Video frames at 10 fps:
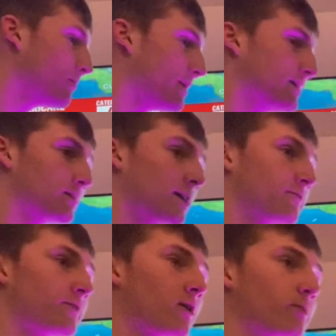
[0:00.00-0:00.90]
make
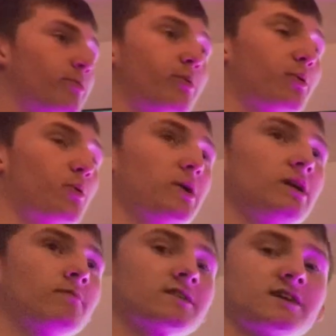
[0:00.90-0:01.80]
landfall
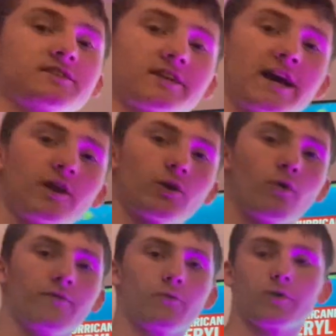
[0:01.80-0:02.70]
pretty much as a
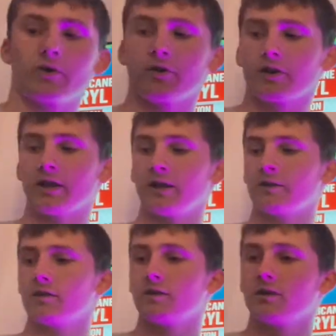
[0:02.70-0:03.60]
Category 4 hurricane.